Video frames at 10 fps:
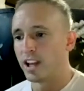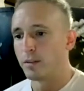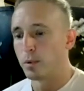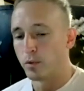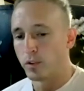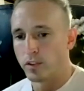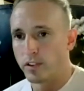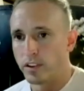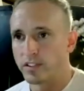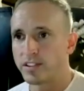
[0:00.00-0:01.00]
But
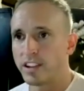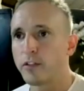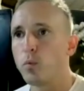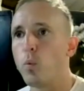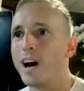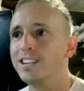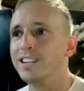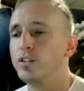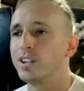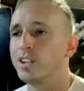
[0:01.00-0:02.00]
there's different ways
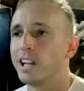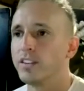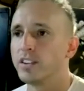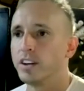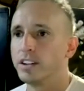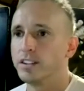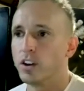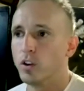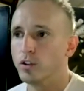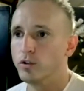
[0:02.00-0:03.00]
you can advertise
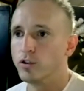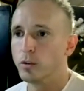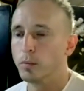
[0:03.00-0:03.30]
on YouTube.